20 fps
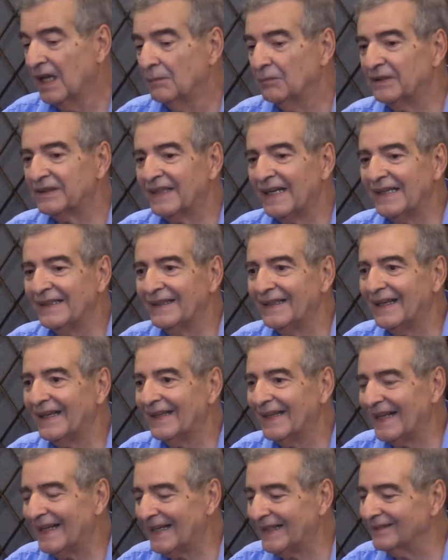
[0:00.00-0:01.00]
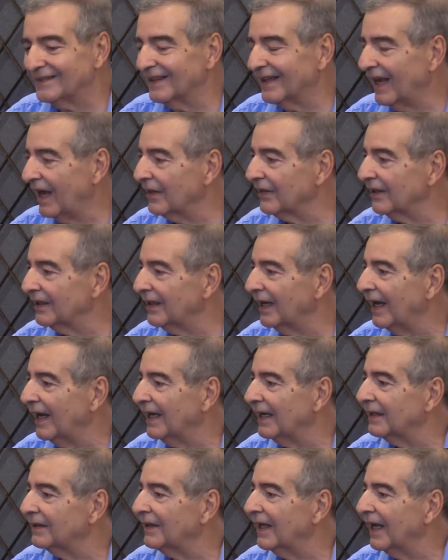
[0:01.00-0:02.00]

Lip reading: But they get together and